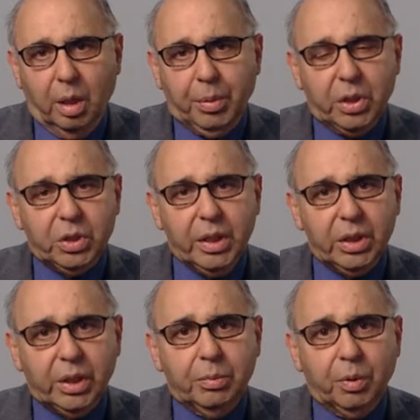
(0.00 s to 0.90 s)
Because these
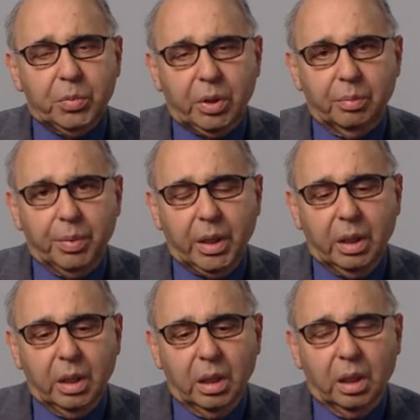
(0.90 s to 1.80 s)
symptoms can
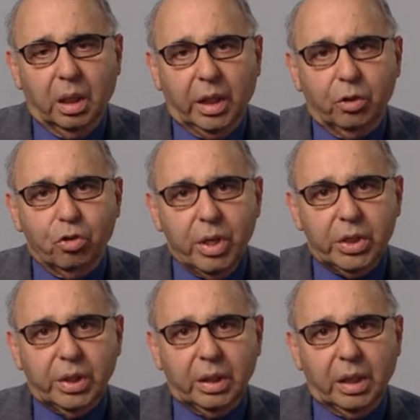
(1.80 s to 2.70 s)
be
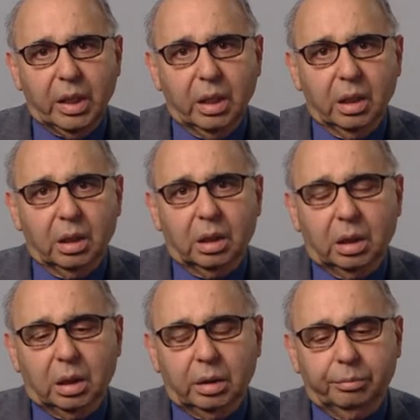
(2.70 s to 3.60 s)
increasingly
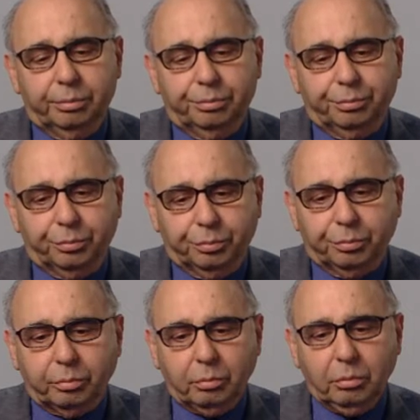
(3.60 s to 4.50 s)
um,
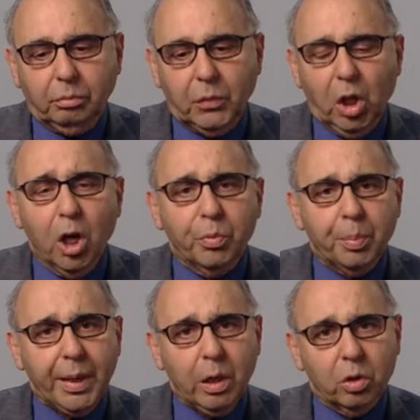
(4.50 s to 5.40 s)

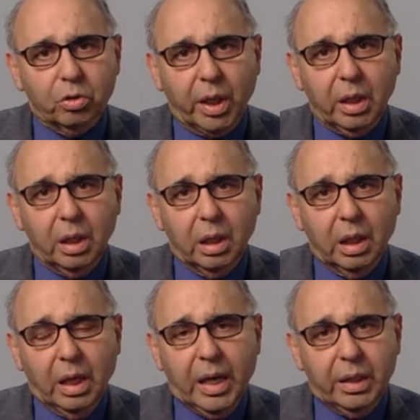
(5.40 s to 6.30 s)
overpowering,
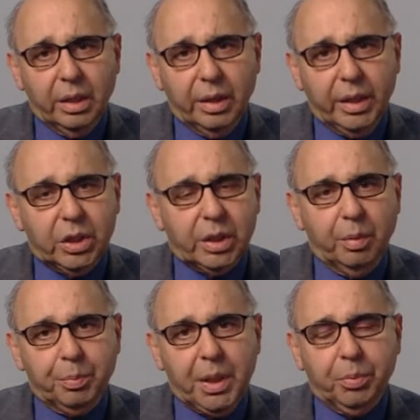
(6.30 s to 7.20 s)
and indeed
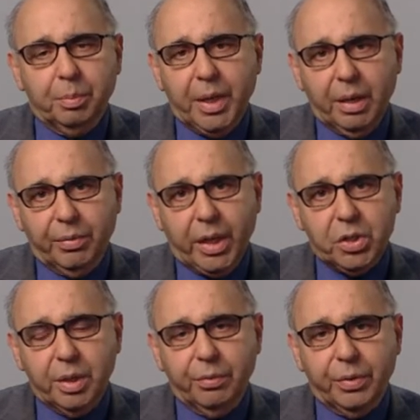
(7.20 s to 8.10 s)
some people may
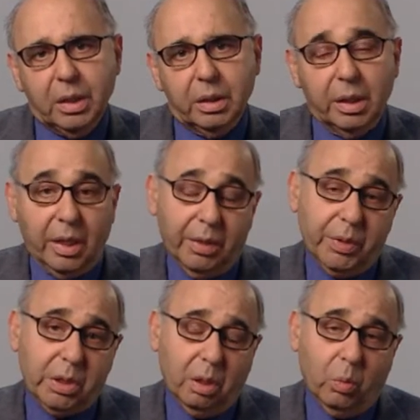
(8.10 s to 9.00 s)
eventually feel that life
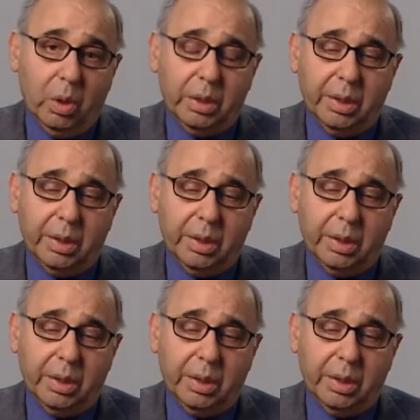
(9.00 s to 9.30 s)
is not worth